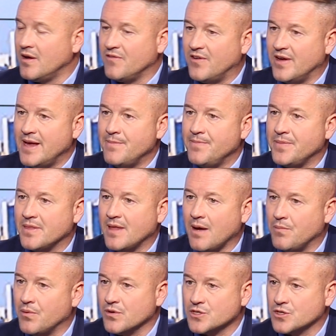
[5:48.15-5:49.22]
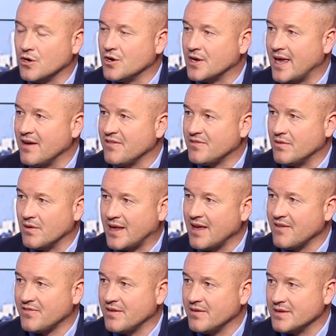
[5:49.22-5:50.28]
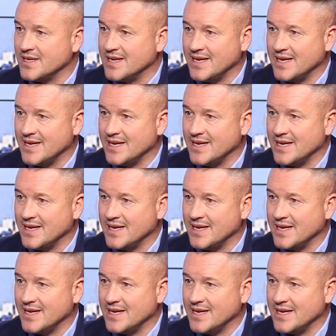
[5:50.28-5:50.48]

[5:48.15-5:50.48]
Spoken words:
For him, that boy's got a gift. The gift that